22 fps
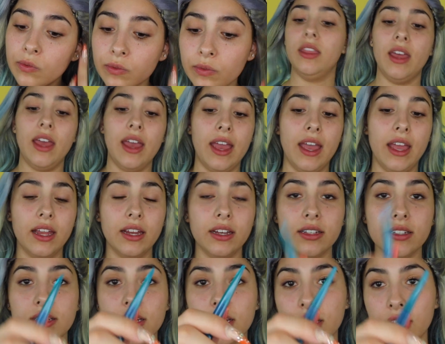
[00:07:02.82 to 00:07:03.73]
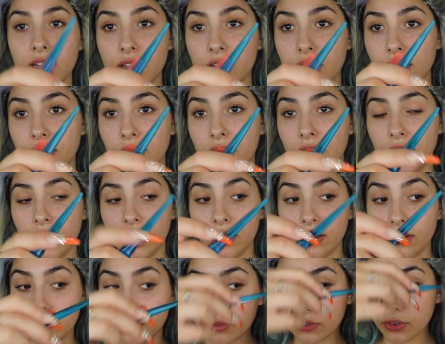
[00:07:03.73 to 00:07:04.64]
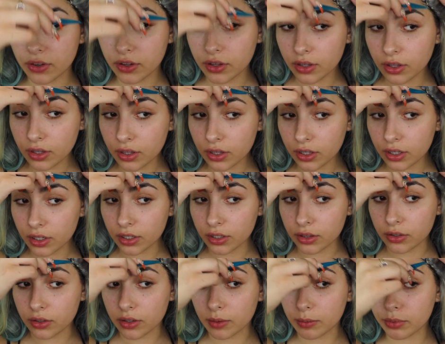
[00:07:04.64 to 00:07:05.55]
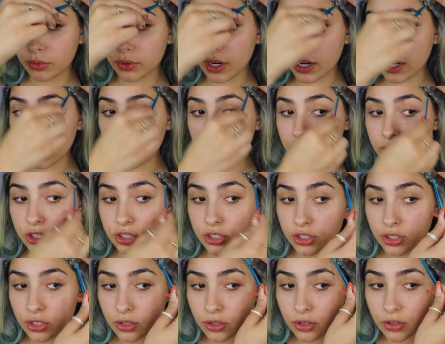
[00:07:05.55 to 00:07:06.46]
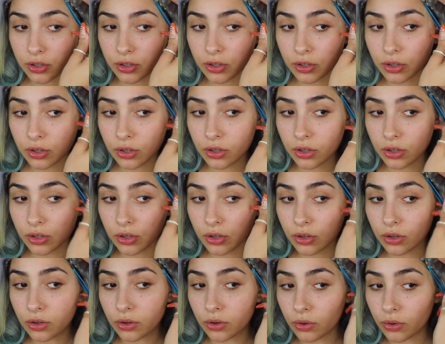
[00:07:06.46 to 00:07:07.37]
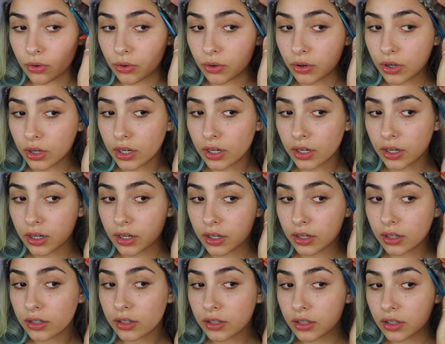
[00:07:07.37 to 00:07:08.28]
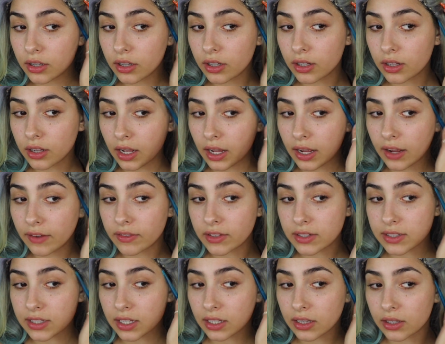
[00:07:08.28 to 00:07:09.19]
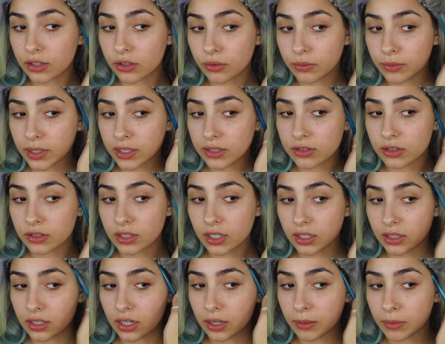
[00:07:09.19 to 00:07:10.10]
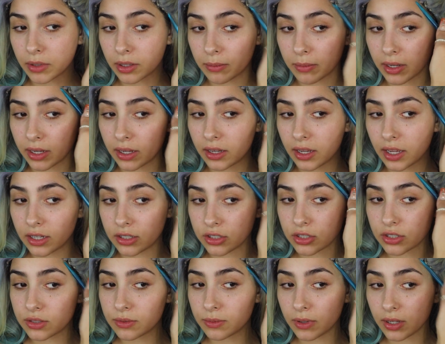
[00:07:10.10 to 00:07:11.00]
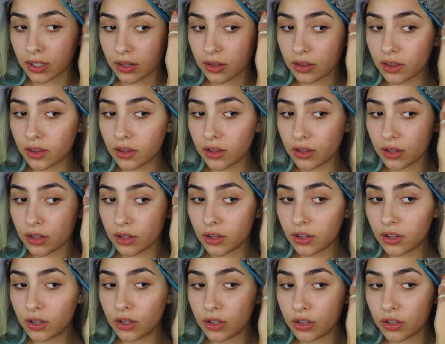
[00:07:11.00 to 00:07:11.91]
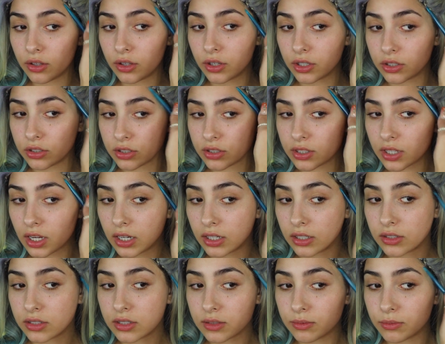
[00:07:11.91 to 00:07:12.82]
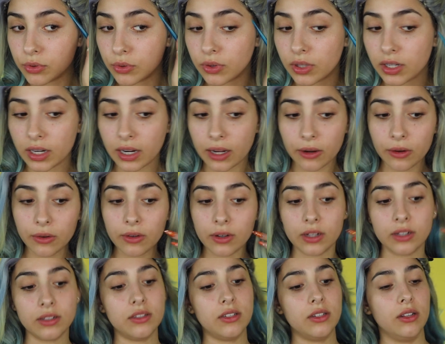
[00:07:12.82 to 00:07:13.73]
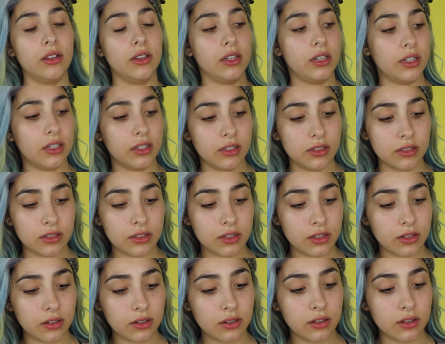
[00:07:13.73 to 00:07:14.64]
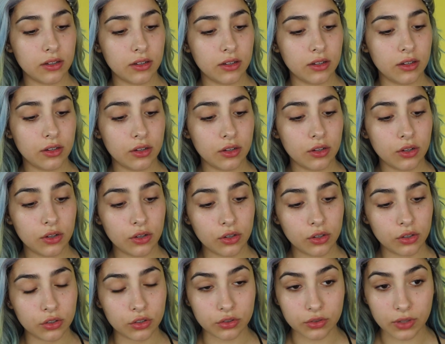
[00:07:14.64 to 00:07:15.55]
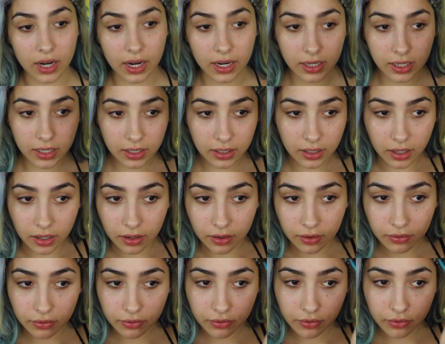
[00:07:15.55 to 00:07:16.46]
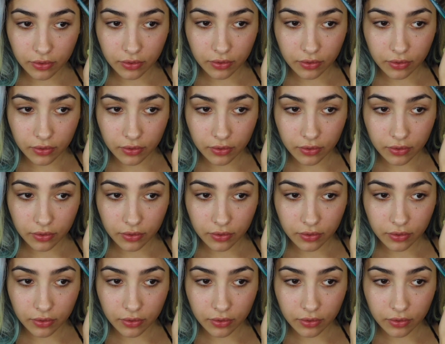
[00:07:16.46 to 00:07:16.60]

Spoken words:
The end of either a brush, or I have this like little razor thing that I'm gonna make edges with. You can just kind of smooth it out until it is dried enough.